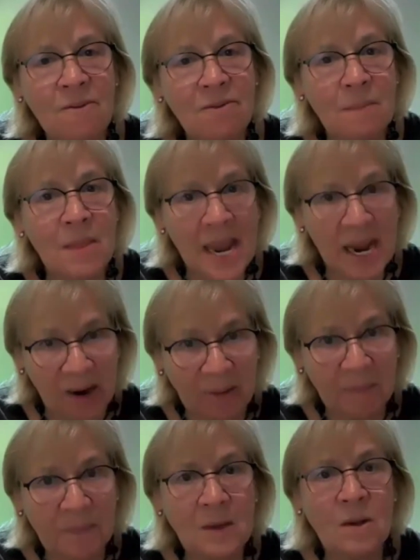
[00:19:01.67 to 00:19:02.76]
And from
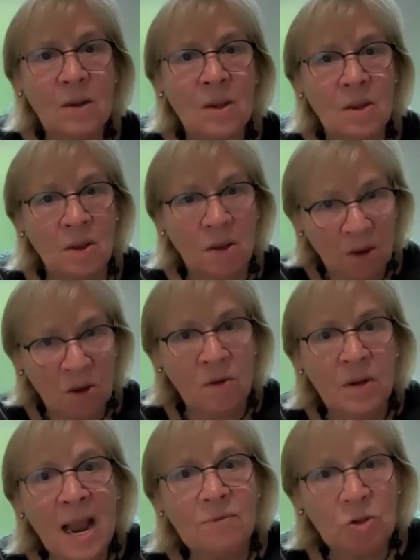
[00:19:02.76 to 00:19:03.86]
there, you
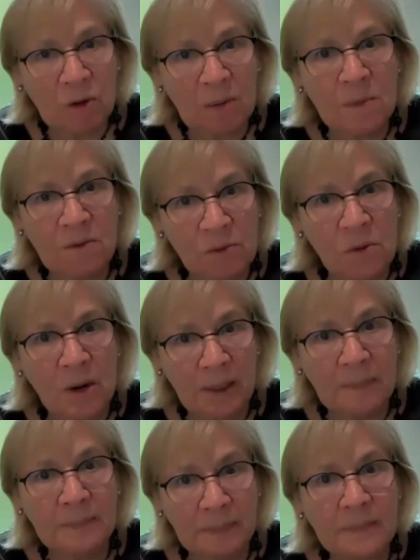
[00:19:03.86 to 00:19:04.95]
can have treatment for
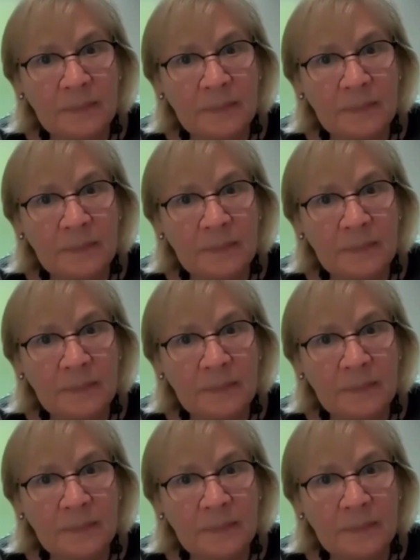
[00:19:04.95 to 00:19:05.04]
it.